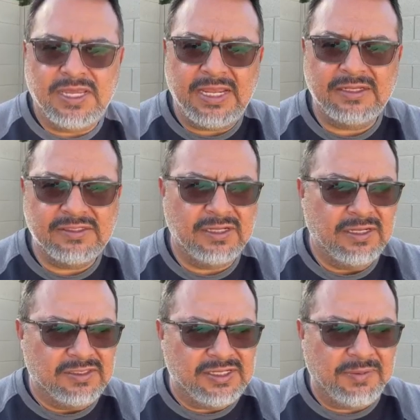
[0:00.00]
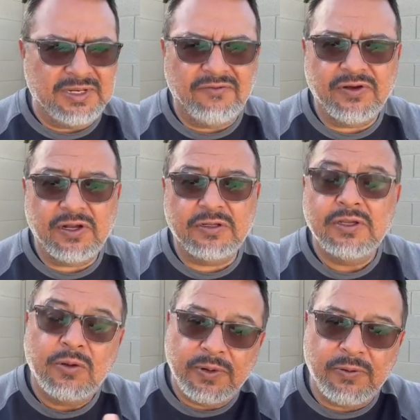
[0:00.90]
Things seem
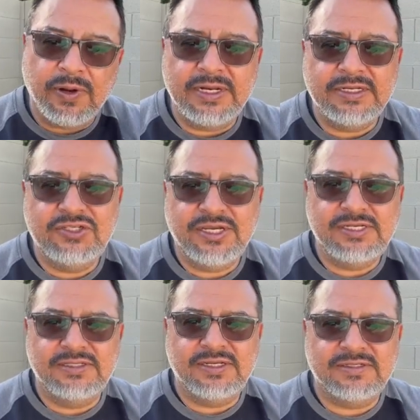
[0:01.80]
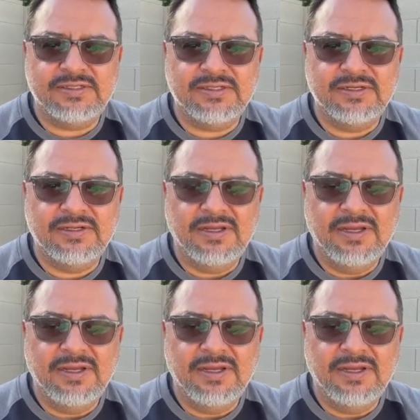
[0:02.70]
difficult, we run to Jesus.